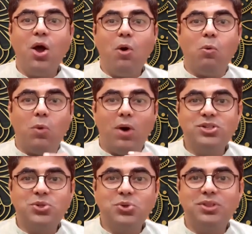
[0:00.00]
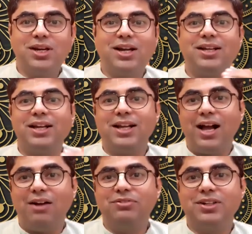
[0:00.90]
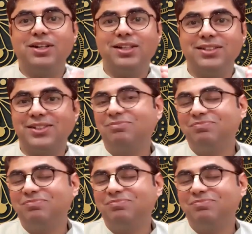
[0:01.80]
one sutra after another.